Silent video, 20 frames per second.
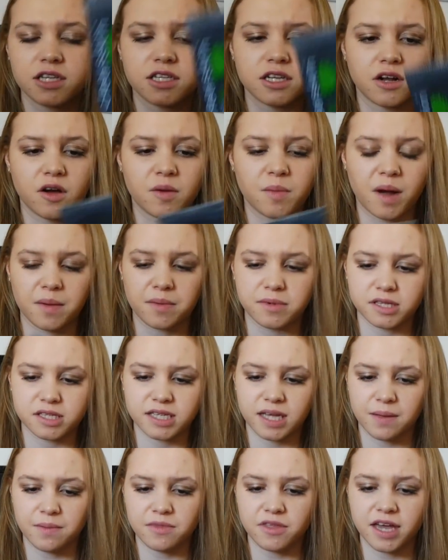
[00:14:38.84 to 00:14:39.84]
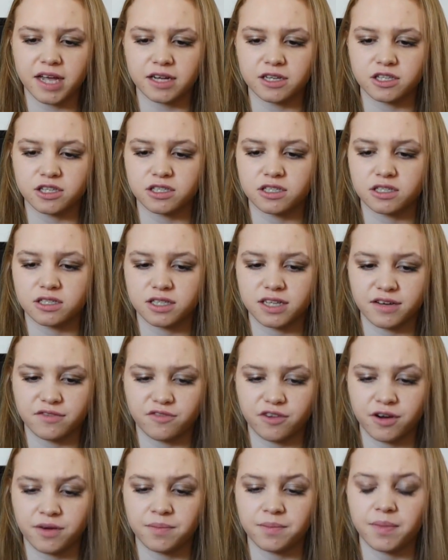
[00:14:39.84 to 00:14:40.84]
don't know, it might be the same thing, just
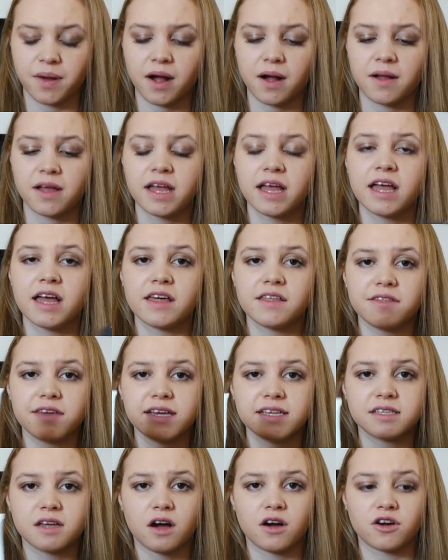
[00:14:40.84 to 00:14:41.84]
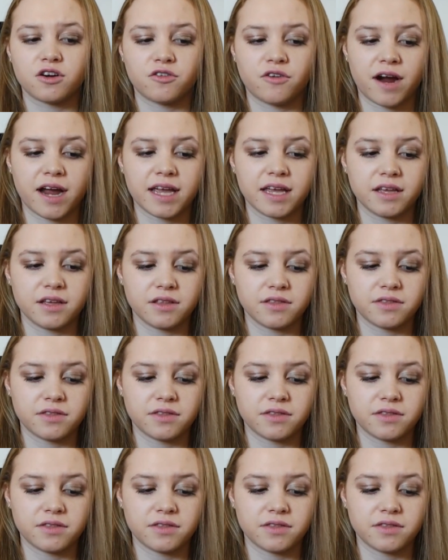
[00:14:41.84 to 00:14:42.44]
different. But these are great.